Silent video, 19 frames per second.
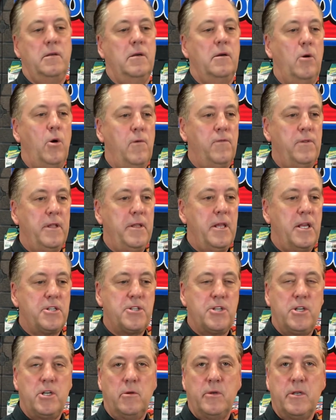Hopefully next
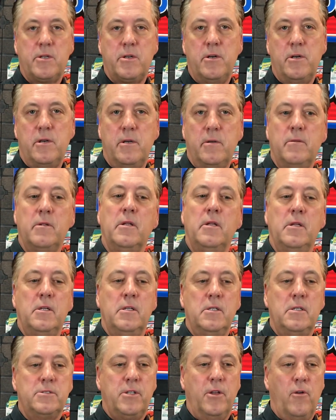year it'll return
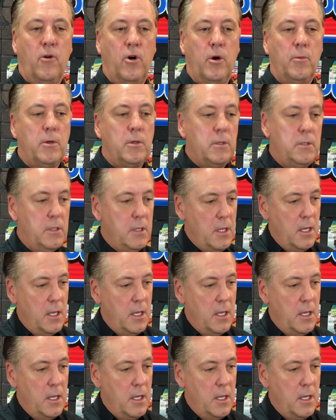to normal.